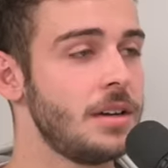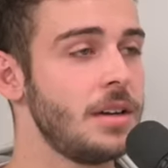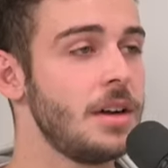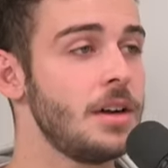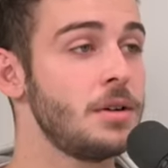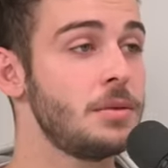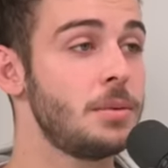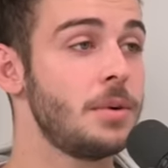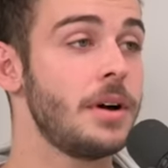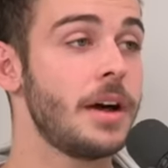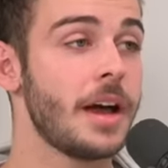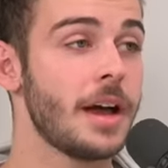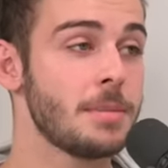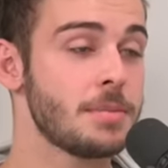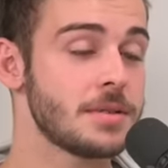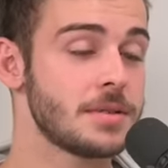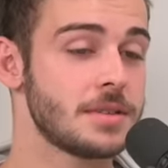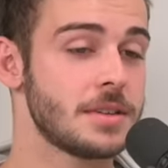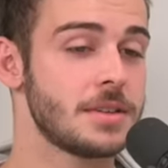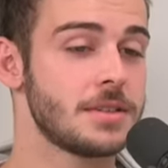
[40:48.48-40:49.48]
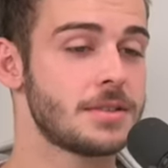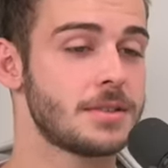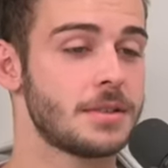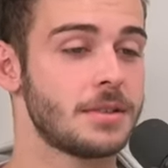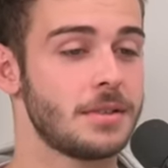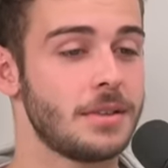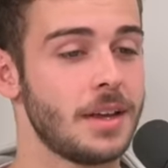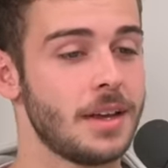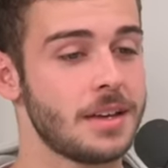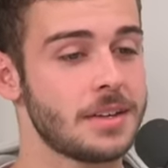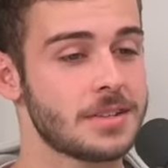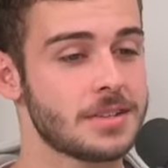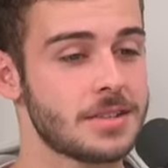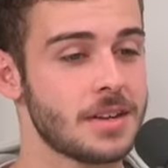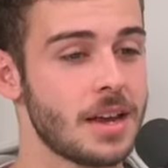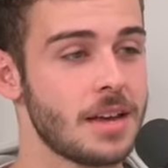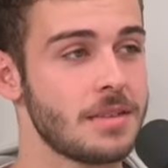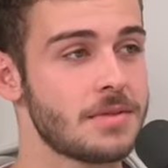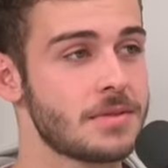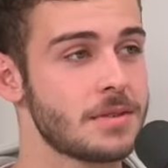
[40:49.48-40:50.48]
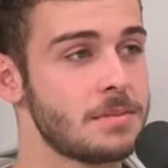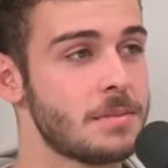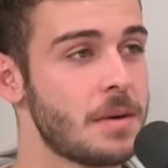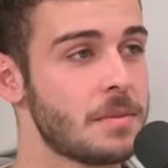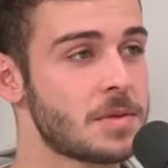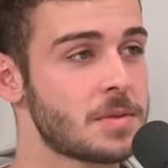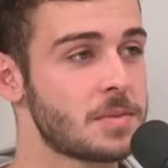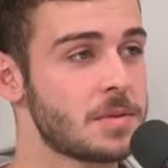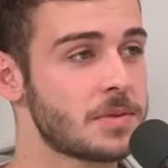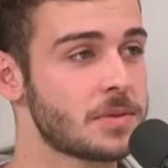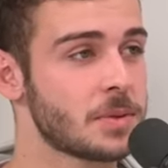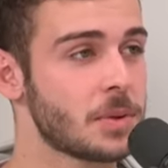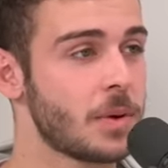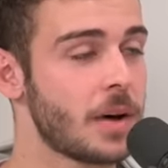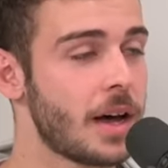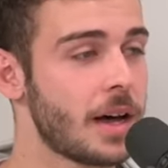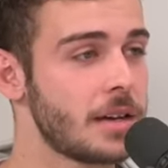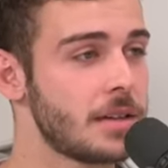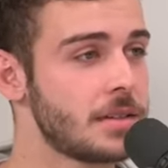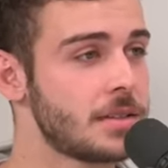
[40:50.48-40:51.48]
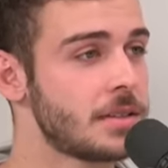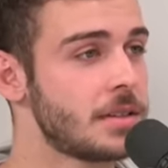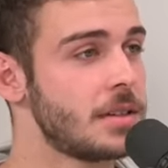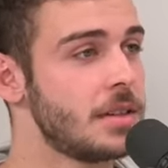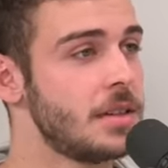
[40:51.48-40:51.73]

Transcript: No, what happens is they say for months beforehand.